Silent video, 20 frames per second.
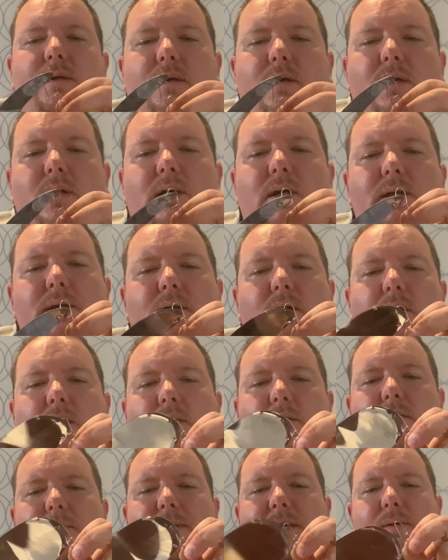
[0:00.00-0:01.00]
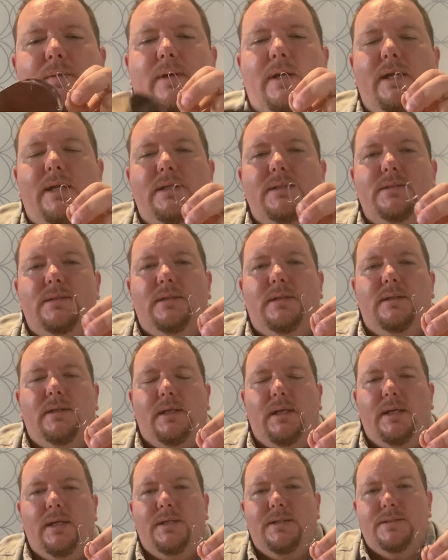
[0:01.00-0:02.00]
on all our meat rigs
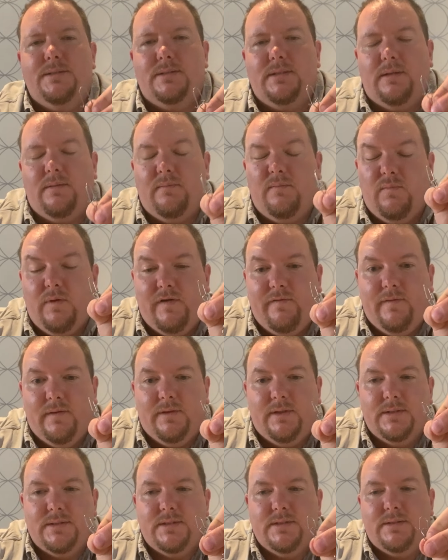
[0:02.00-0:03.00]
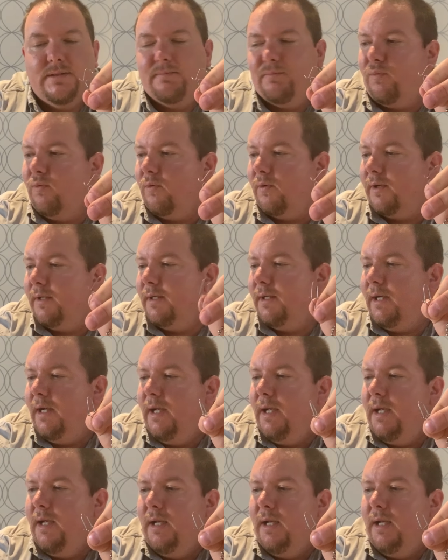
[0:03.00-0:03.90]
is, and we feel this is important,